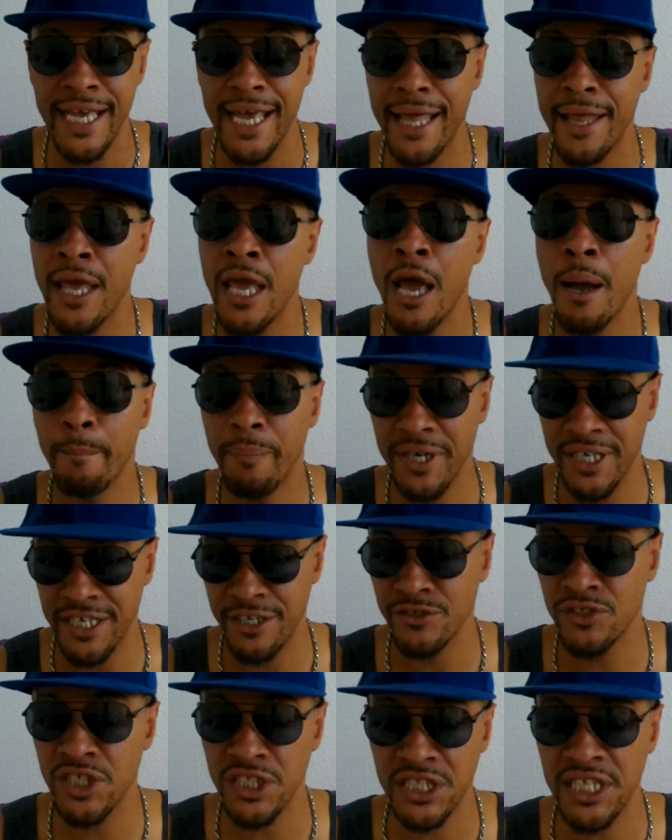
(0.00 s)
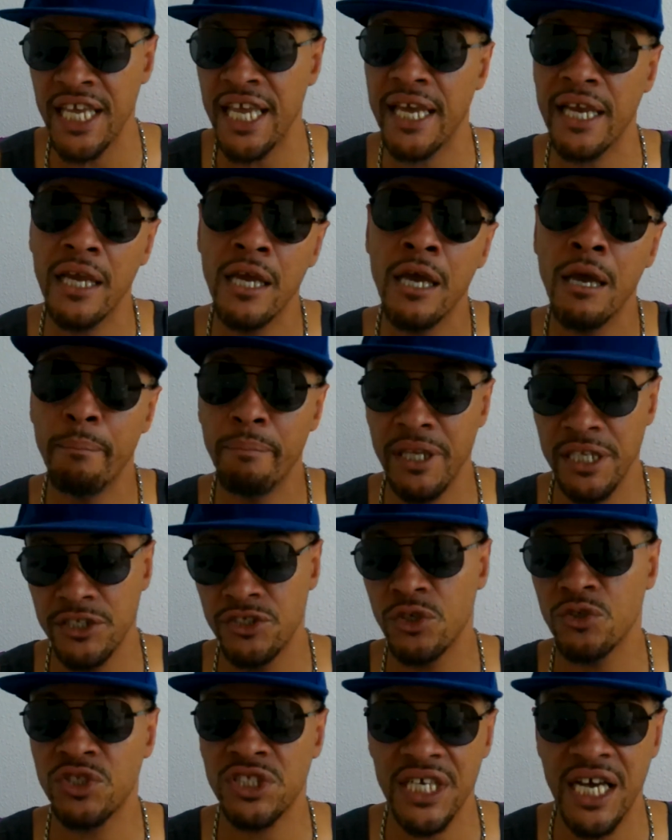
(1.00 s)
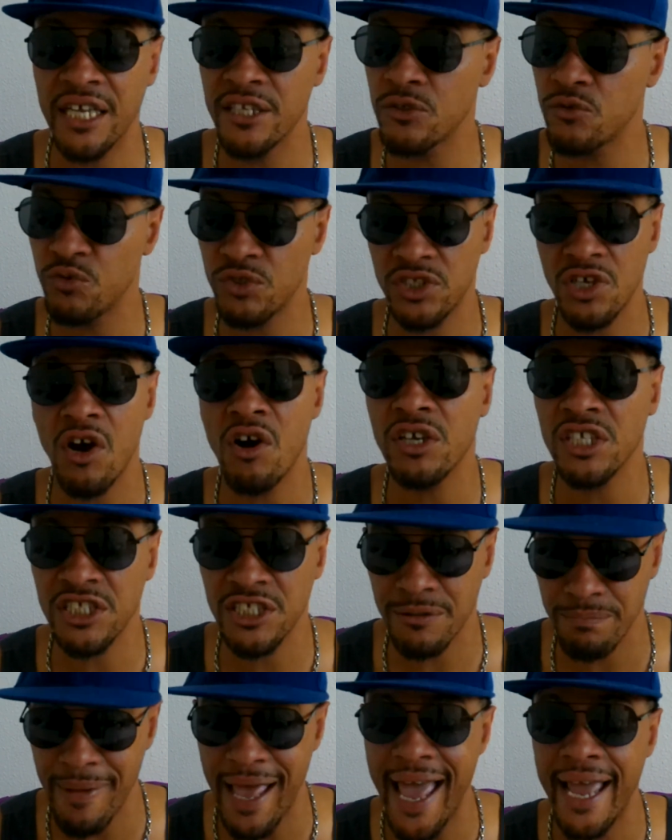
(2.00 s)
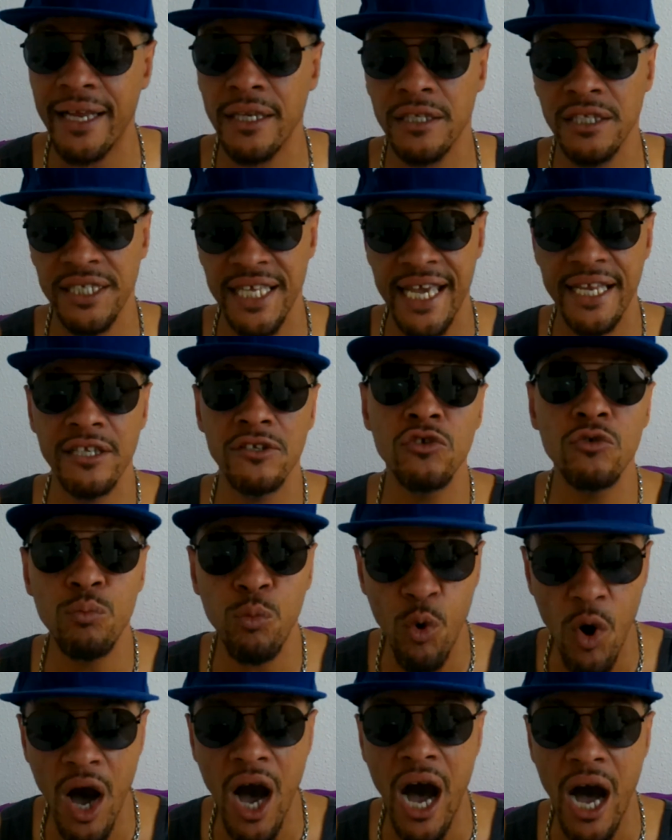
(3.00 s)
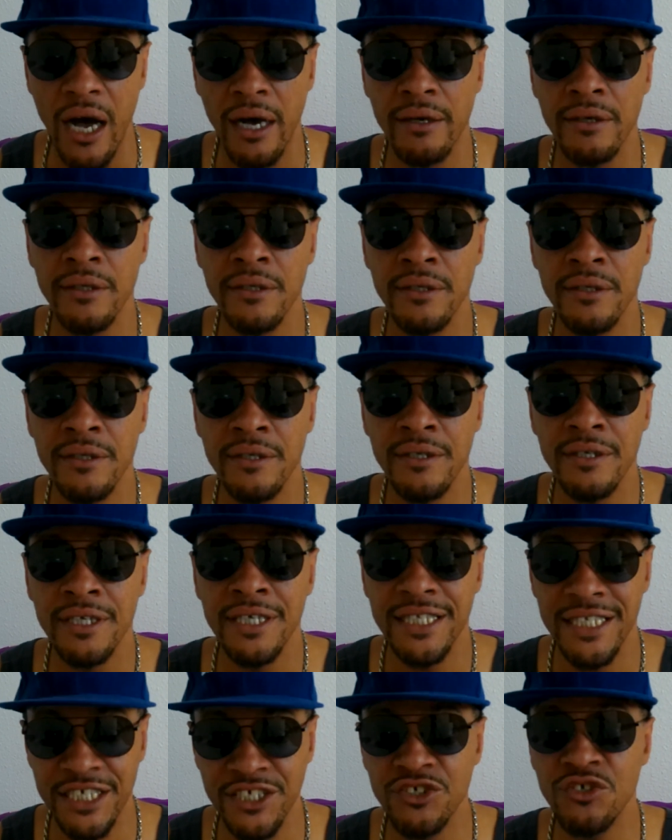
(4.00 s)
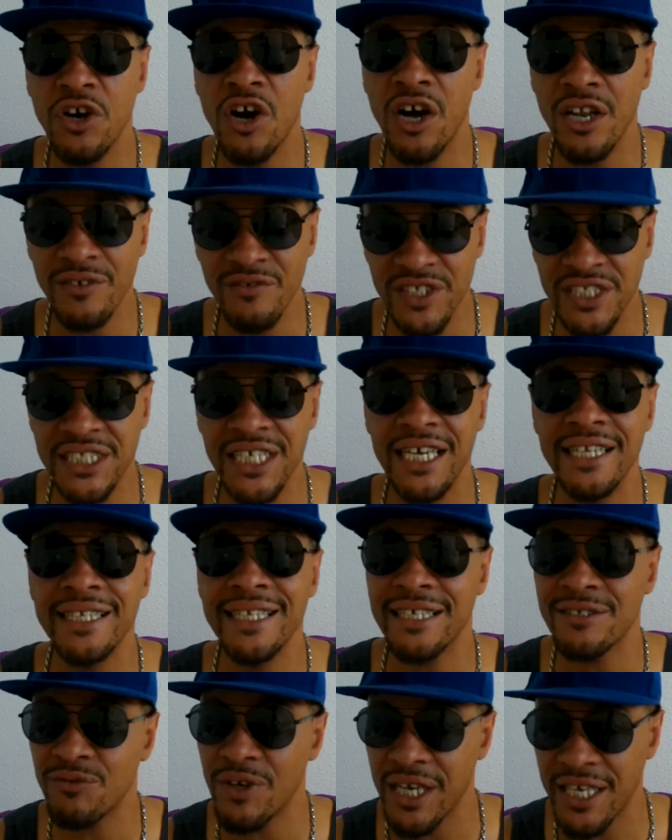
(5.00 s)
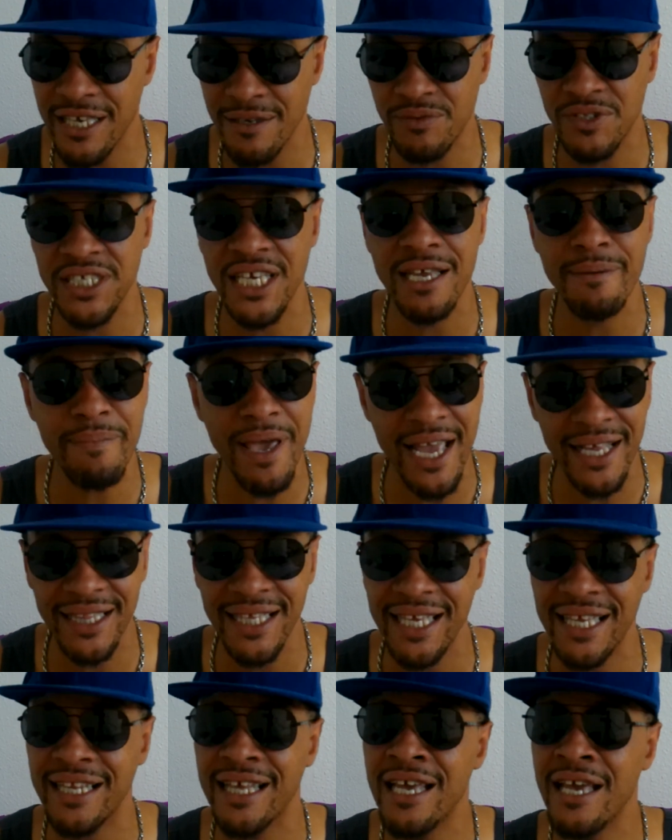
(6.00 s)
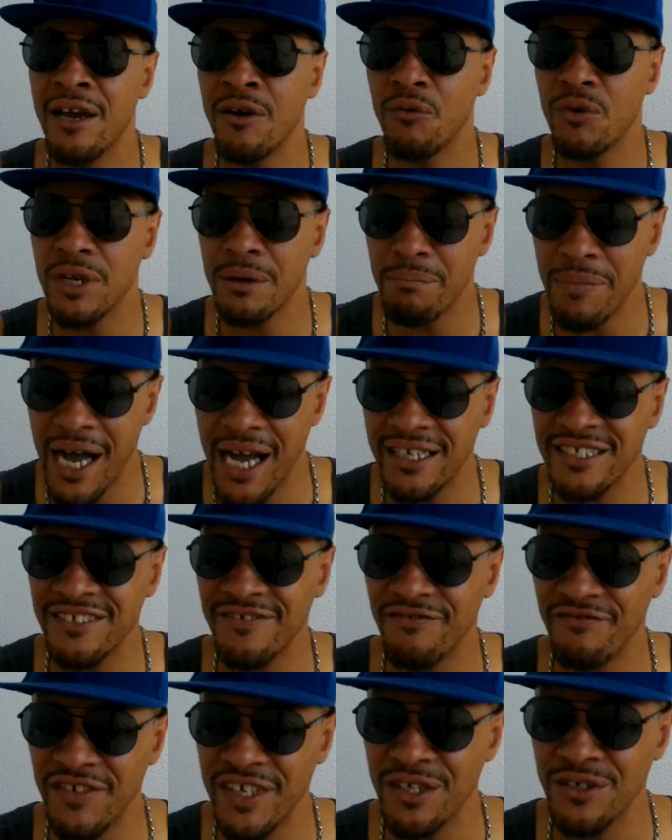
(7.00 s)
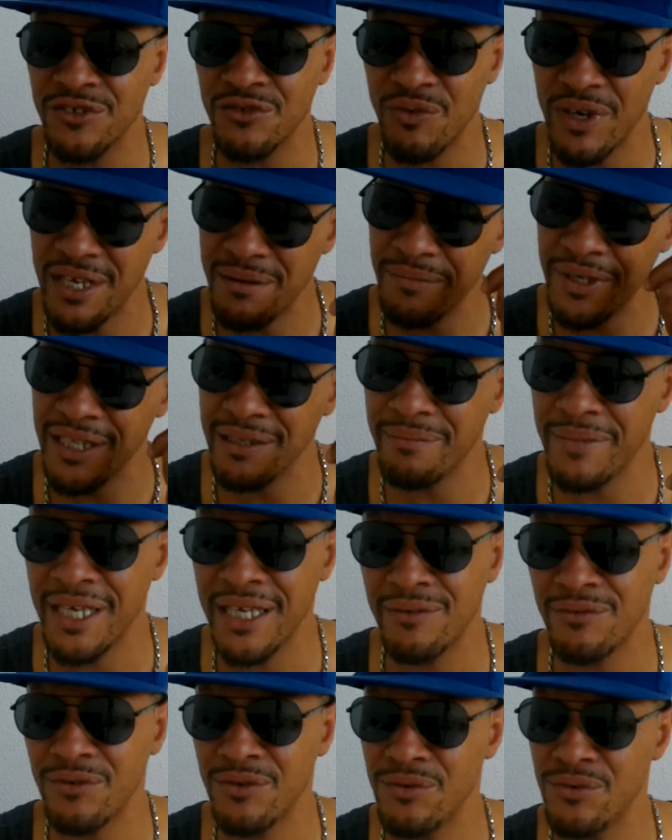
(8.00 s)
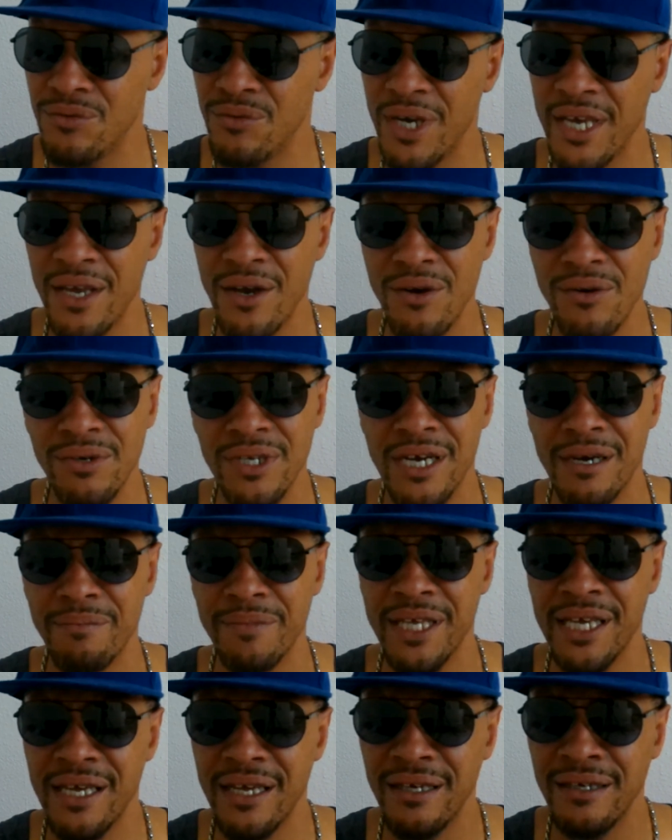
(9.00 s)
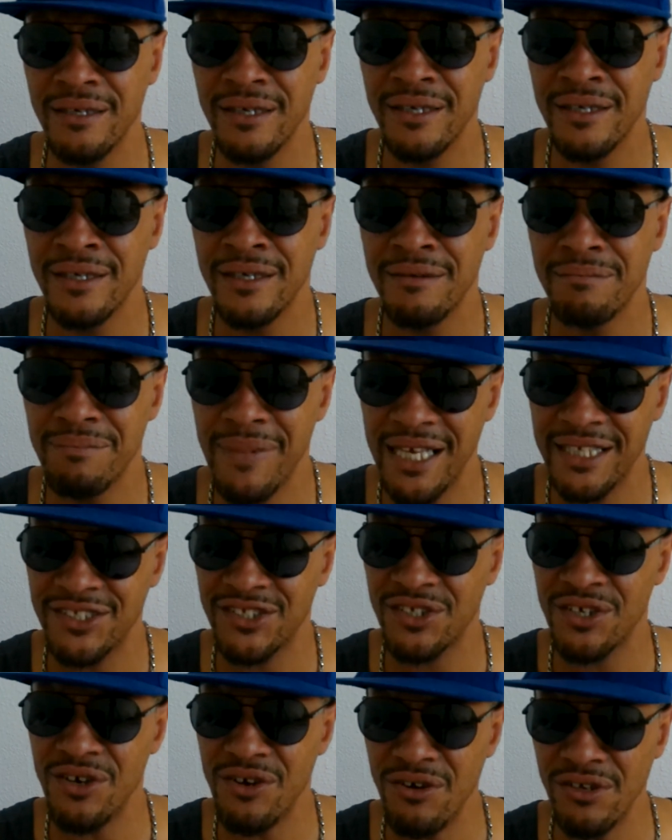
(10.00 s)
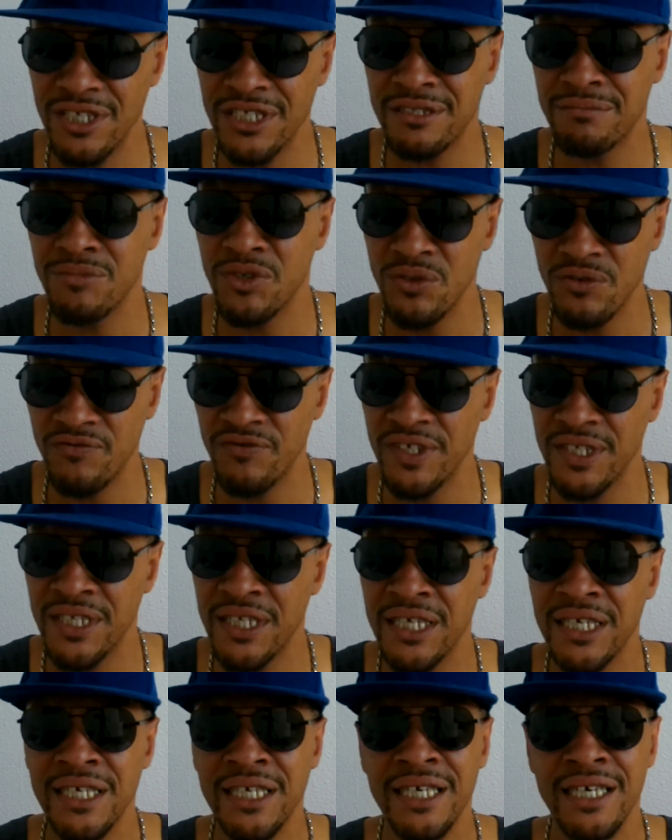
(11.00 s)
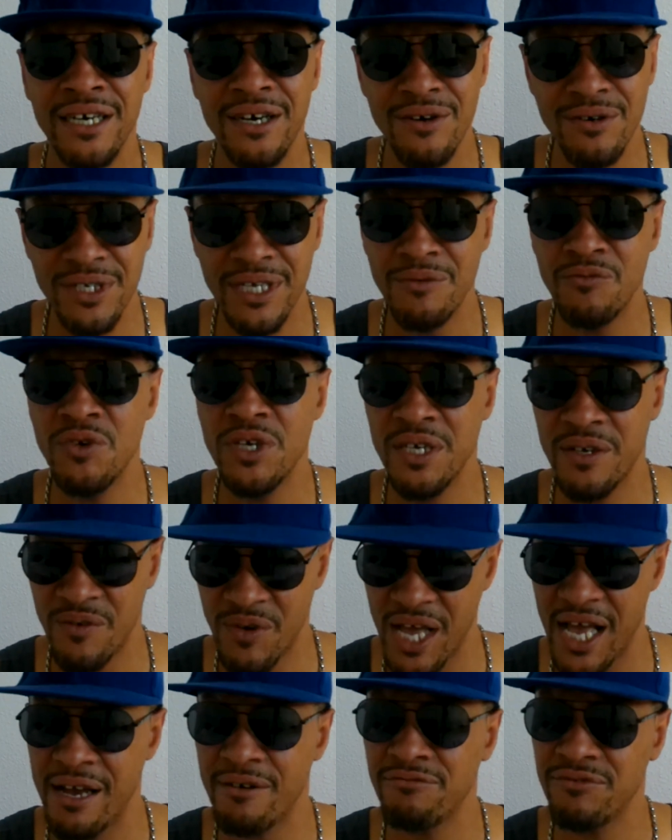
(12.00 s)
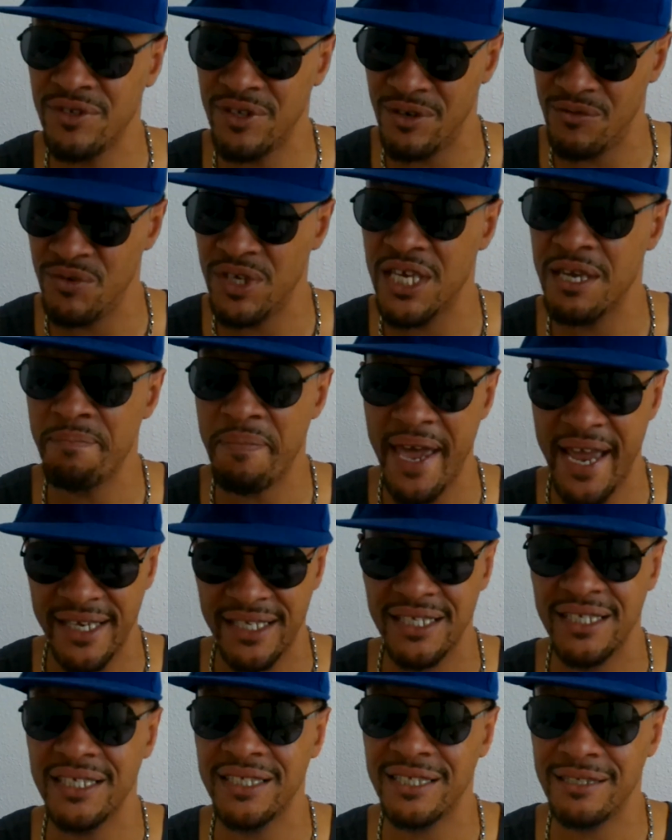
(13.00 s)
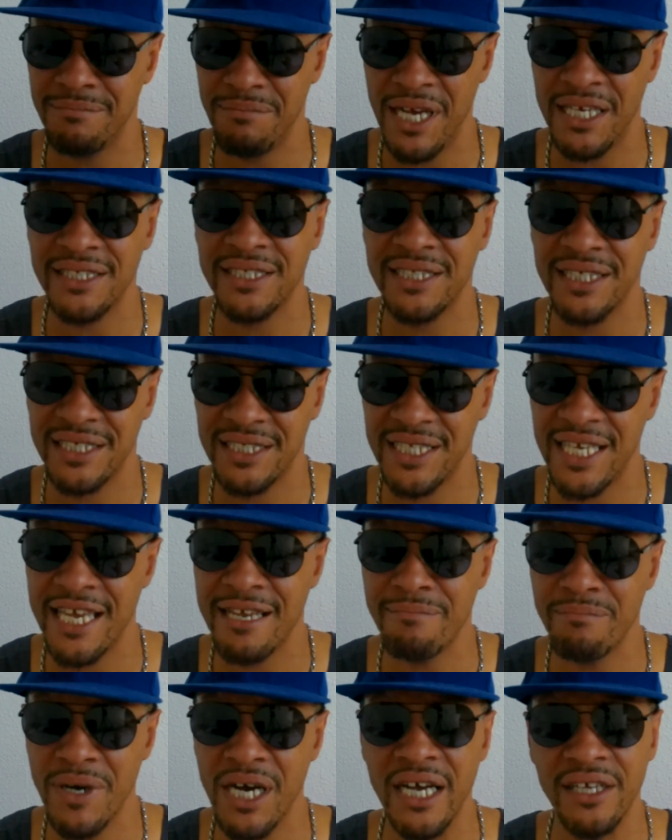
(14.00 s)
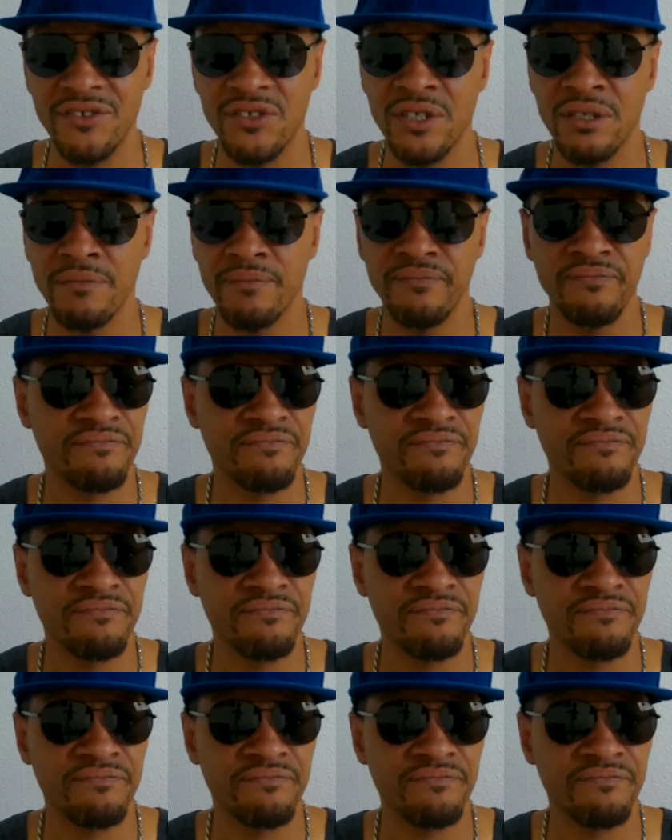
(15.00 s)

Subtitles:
that. But here's the thing. Billy Joe Saunders was talking smack to Danny Dubois. And then you all of a sudden, that's what I keep saying back then. When a boxer feels, wait a minute, man. Ooh, wait, hold up now. My skull is moving. Hold up. We'll get back to this in about 6 to 8 months.